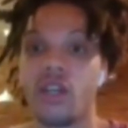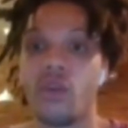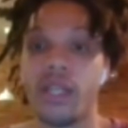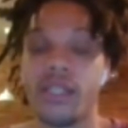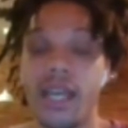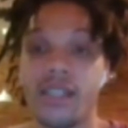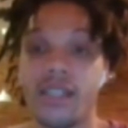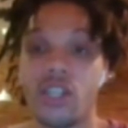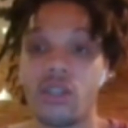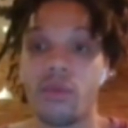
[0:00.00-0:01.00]
queen takes
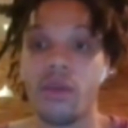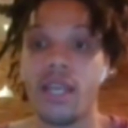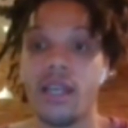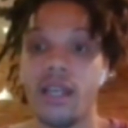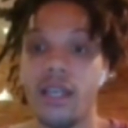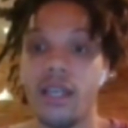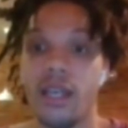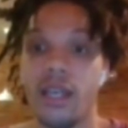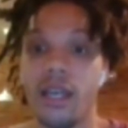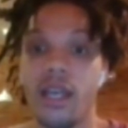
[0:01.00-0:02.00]
h3,
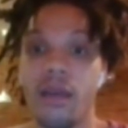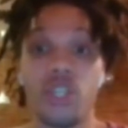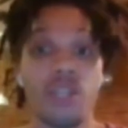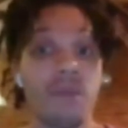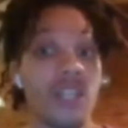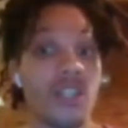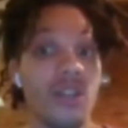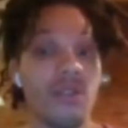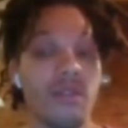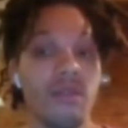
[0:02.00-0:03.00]
bishop
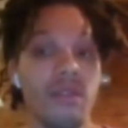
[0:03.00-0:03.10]
e2.